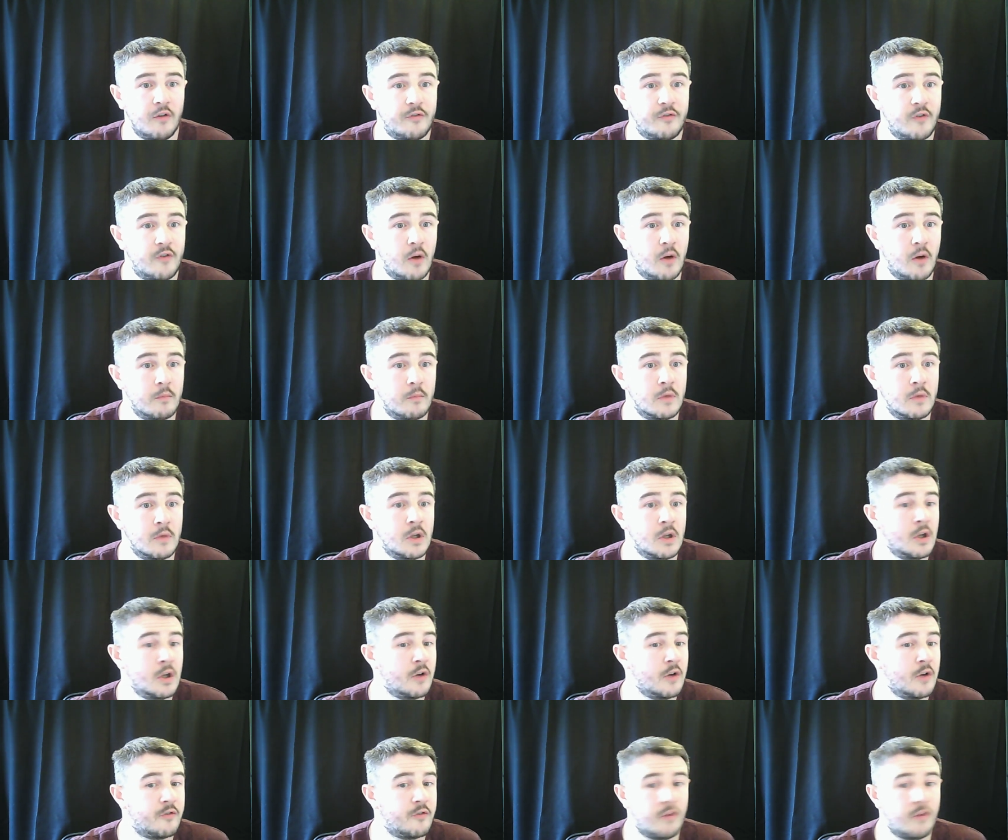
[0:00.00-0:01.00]
from
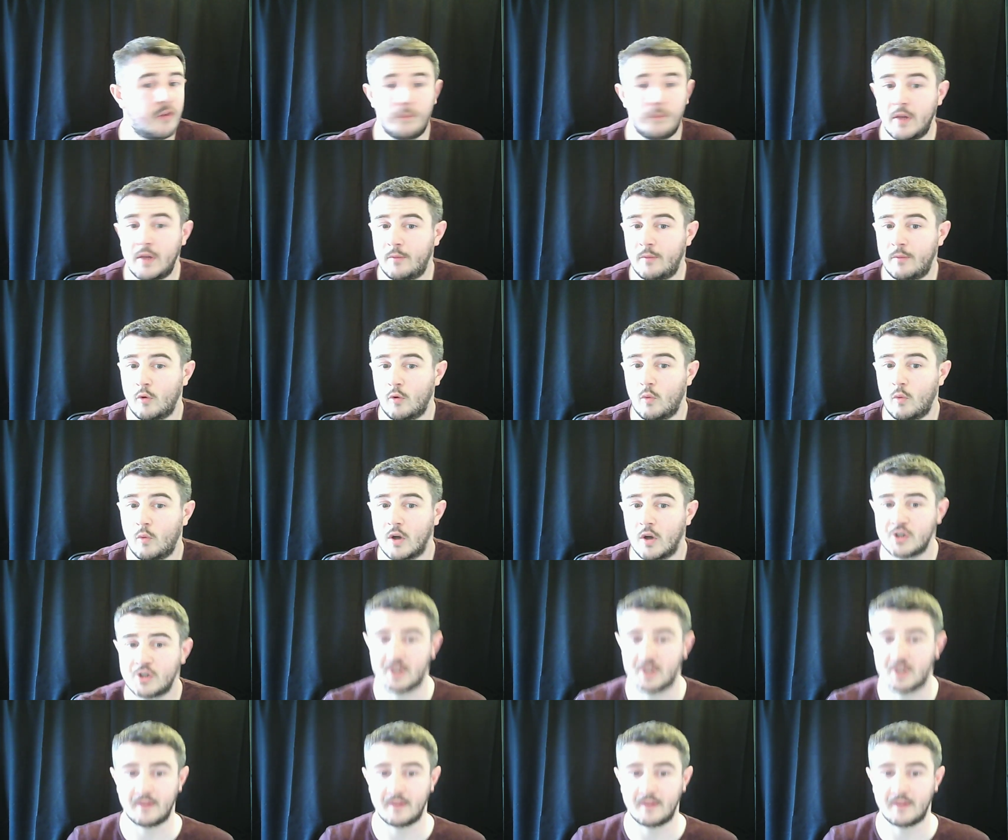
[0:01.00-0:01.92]
from people watching